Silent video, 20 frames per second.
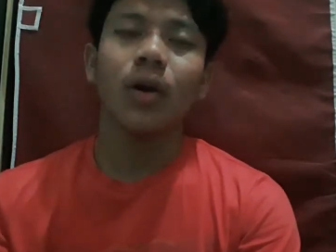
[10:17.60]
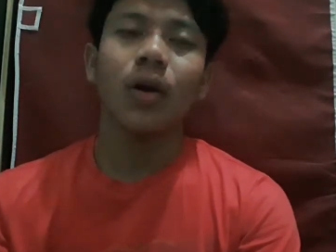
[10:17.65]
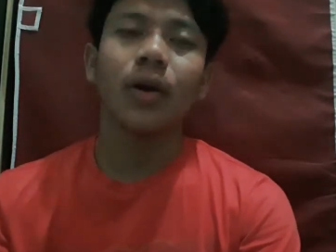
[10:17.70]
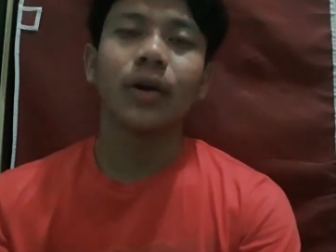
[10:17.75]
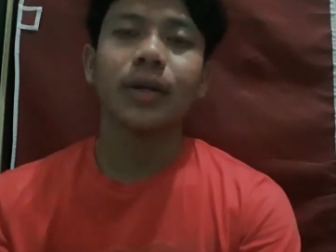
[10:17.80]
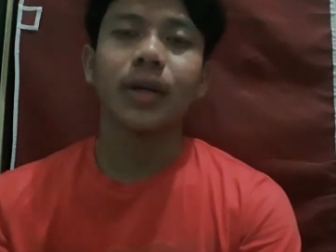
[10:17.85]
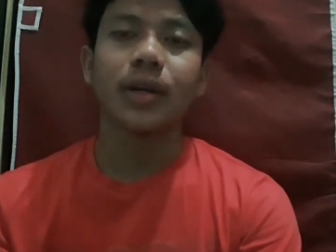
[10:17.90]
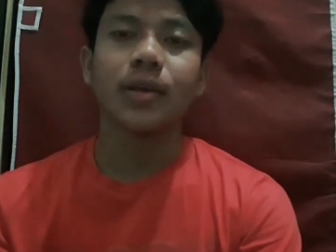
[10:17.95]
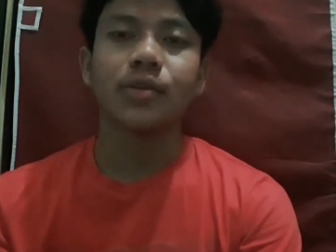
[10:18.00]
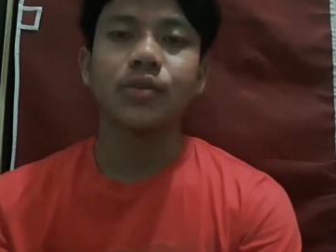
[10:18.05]

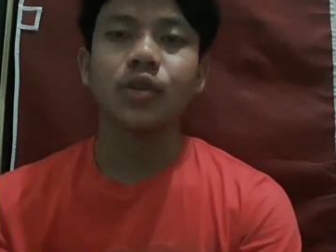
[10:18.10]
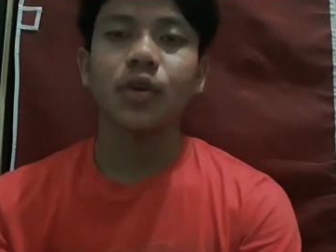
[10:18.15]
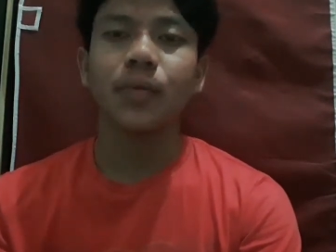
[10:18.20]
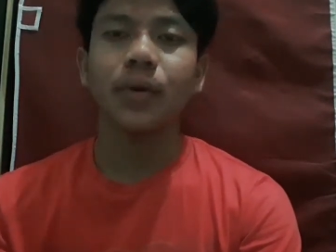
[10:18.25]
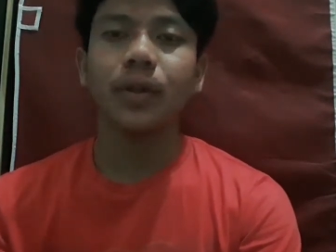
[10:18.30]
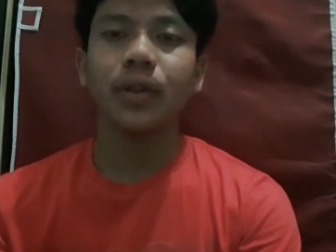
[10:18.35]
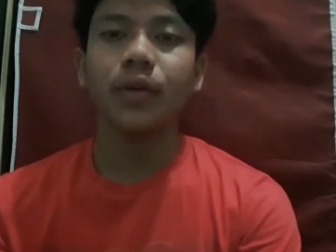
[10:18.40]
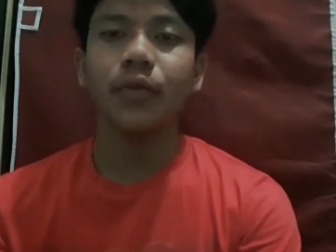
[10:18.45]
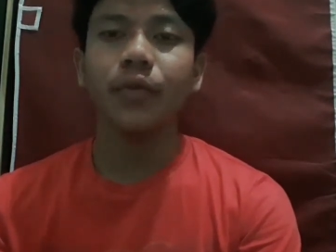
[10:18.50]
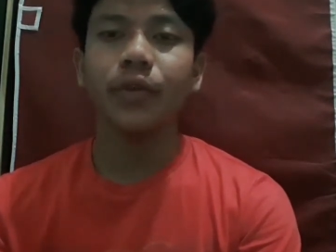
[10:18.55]
Okay, so
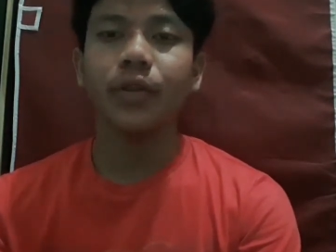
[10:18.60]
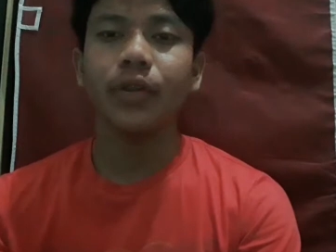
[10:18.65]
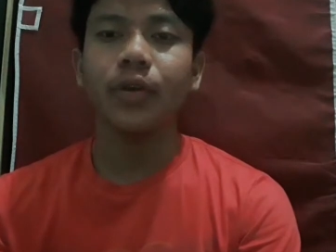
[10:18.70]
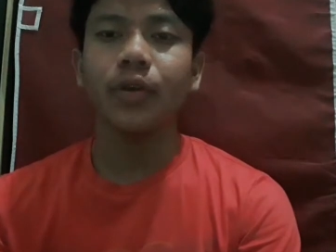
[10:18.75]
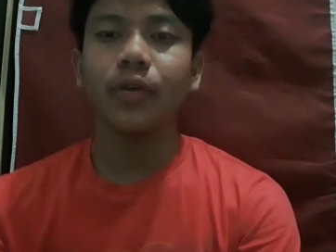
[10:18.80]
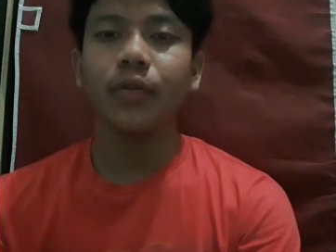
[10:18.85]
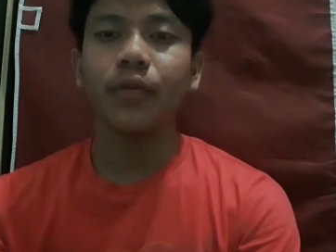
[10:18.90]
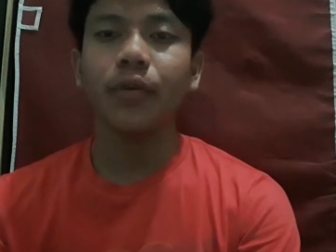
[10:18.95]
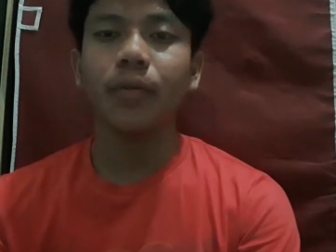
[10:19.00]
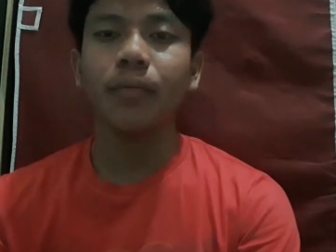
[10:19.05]
many
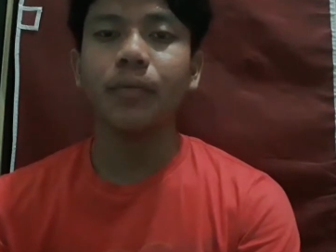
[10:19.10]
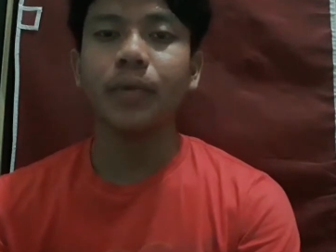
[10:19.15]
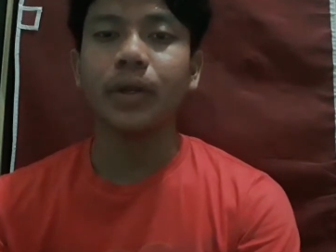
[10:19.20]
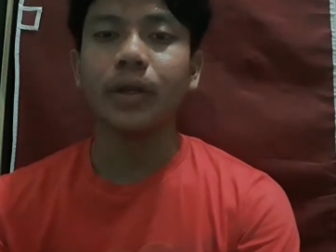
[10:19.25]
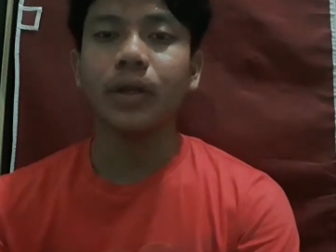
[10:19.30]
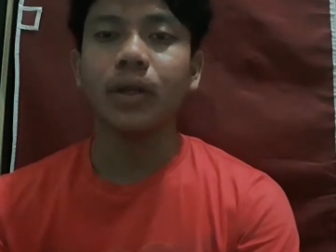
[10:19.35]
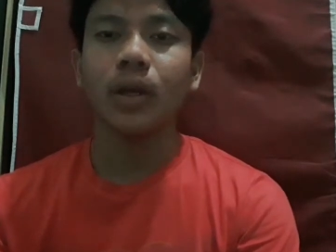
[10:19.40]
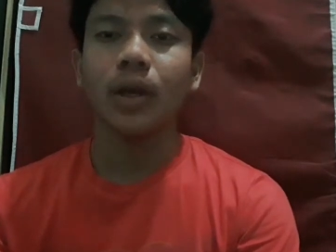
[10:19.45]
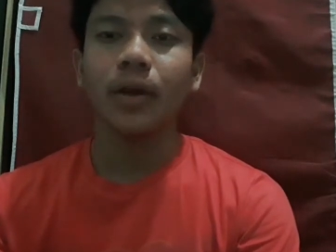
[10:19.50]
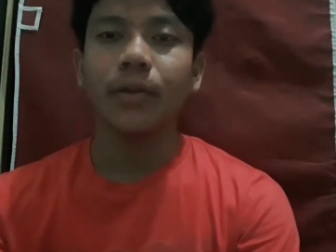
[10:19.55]
video from
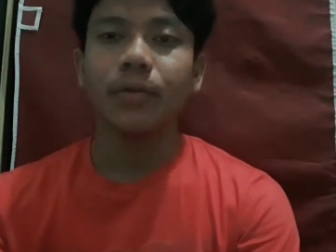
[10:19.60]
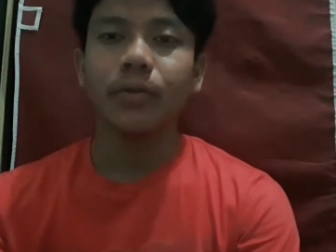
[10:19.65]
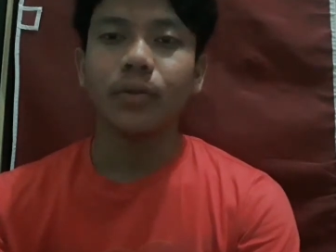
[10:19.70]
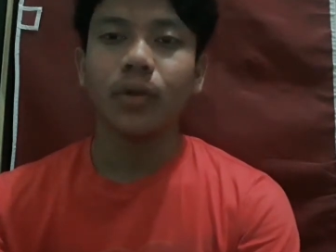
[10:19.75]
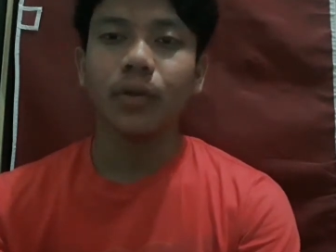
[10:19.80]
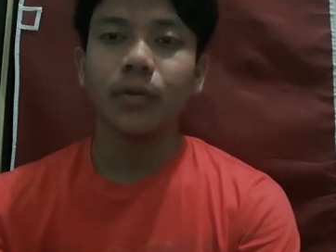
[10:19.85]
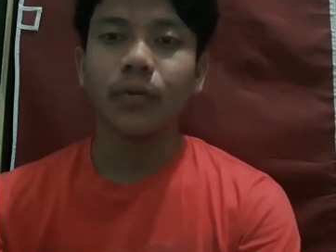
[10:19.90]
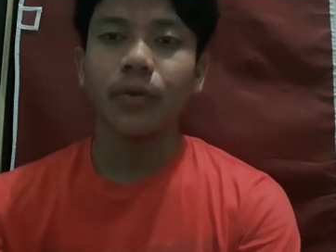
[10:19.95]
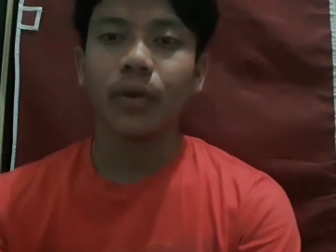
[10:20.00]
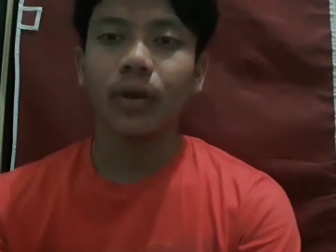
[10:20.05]
me.
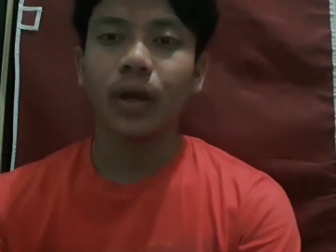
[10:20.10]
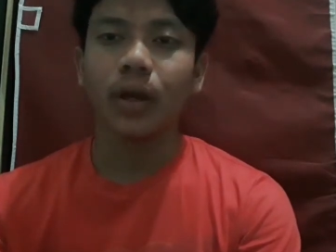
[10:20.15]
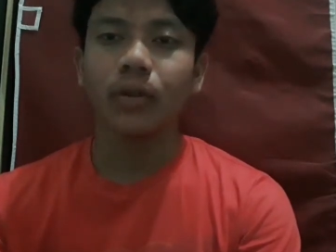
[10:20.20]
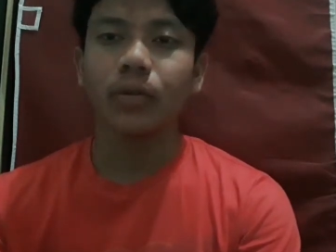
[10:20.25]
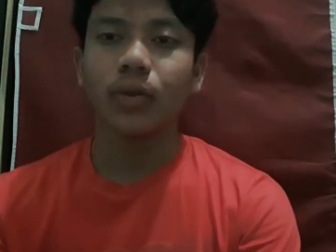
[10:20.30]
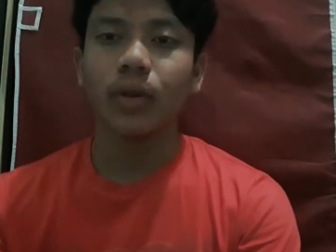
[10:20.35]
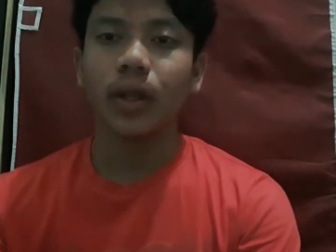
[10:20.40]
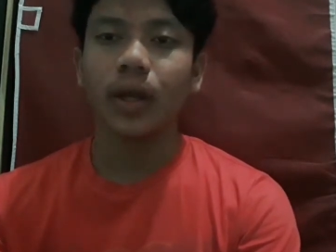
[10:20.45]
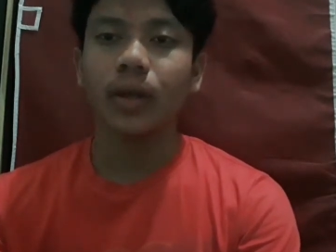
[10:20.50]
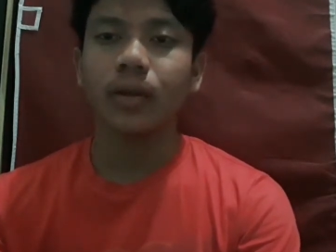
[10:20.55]
Don't
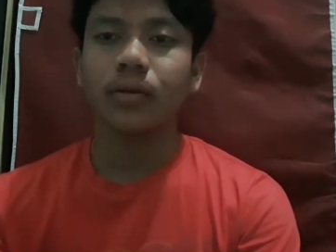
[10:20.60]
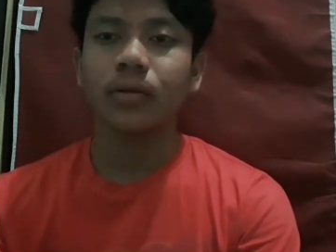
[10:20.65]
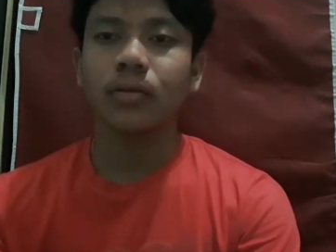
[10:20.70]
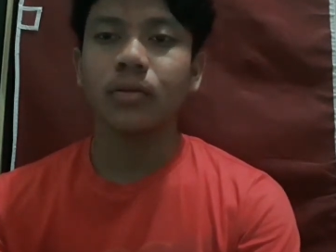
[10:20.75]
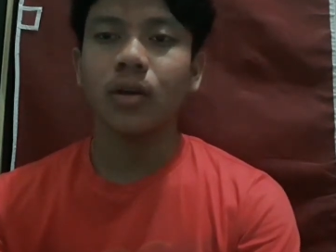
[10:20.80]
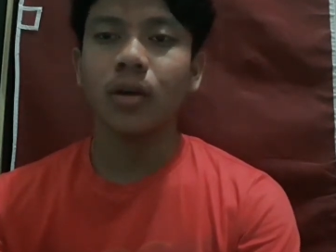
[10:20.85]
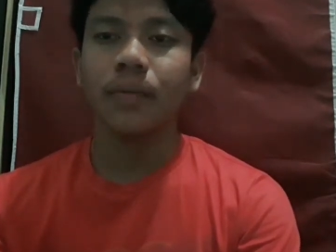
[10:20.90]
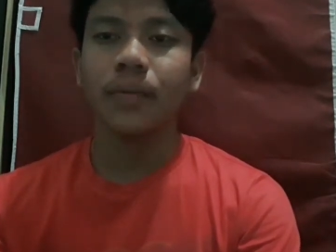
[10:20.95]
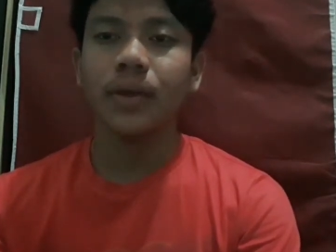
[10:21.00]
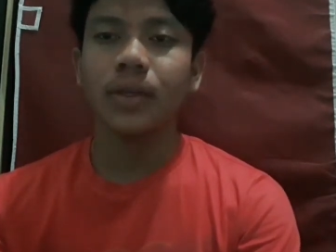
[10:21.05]
forget to like,
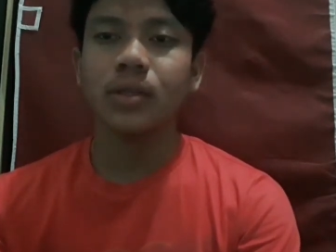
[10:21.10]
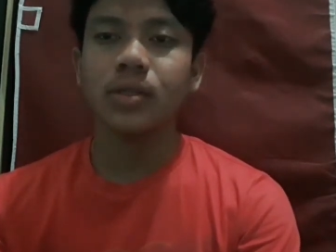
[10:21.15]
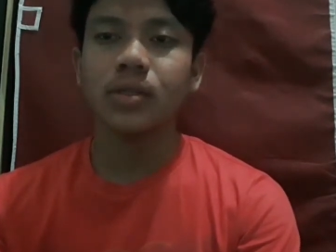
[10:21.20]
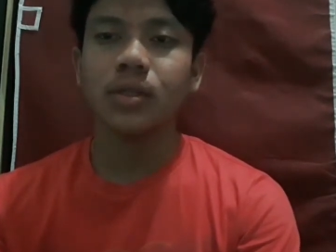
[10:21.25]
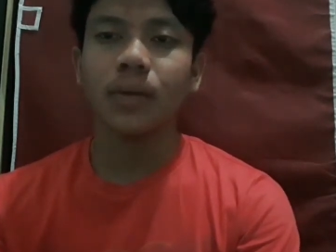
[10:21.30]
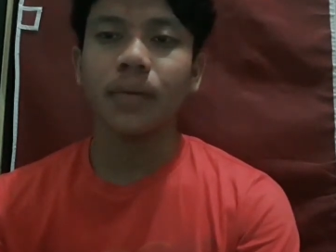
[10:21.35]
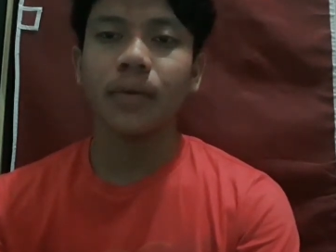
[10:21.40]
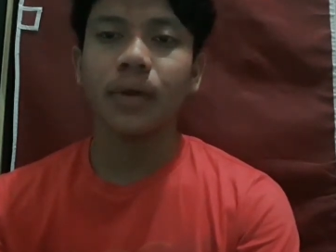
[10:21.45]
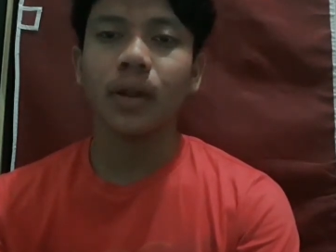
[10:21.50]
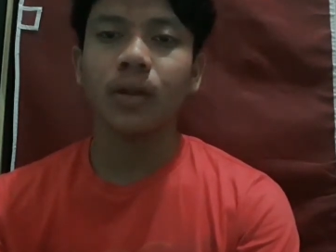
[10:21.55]
comment,
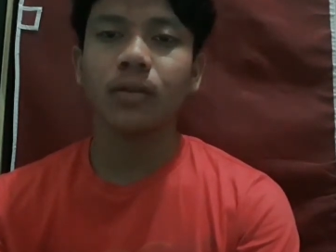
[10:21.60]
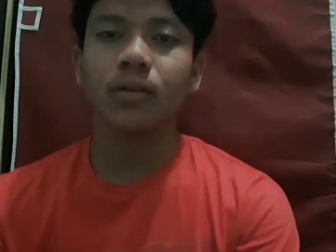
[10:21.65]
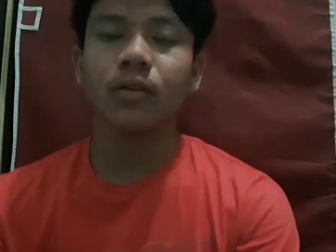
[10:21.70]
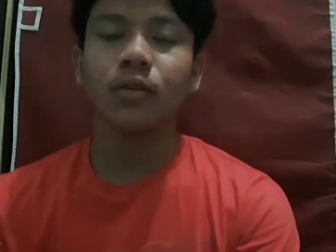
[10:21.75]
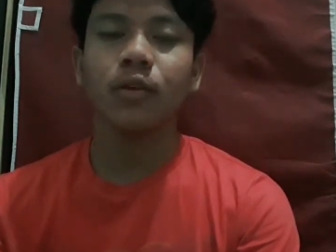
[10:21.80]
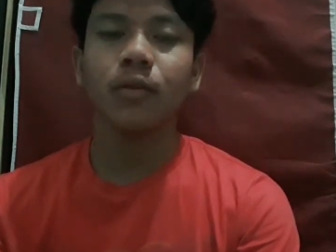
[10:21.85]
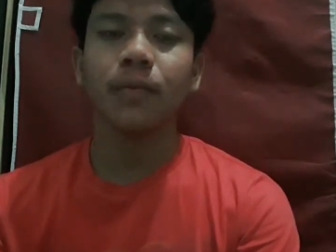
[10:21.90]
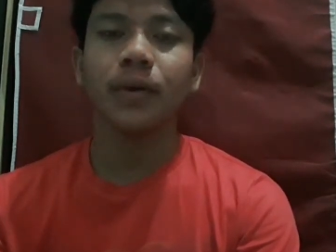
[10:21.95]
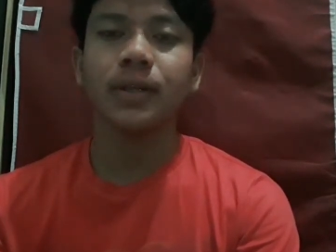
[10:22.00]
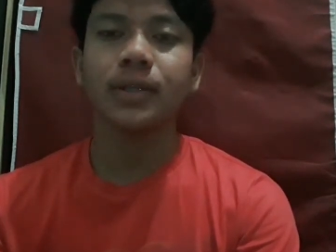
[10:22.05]
subscribe
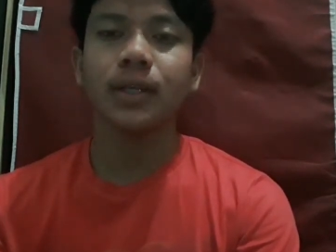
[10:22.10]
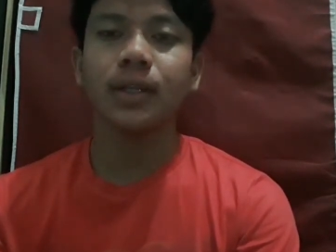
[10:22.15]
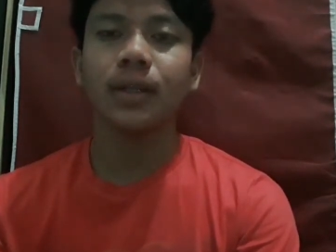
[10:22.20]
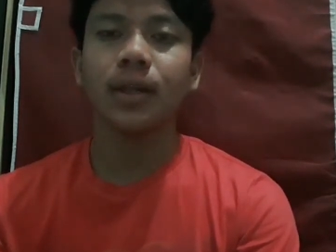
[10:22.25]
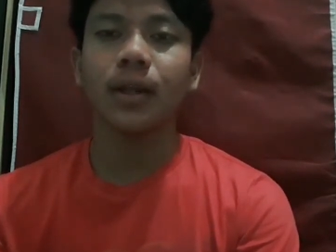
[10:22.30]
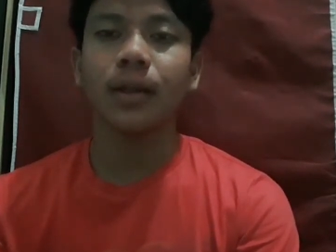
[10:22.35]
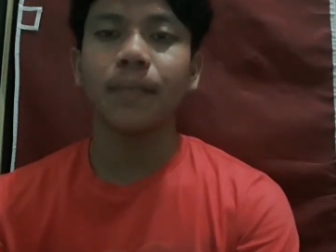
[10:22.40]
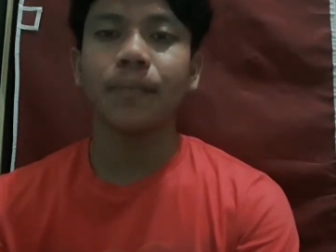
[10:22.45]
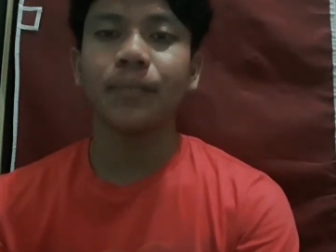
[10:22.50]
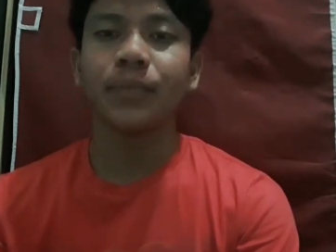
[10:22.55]
to my
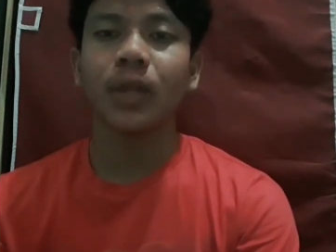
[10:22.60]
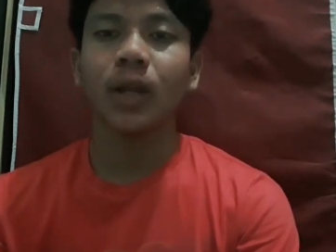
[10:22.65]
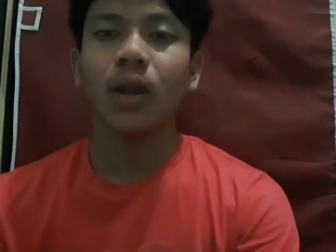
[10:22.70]
channel.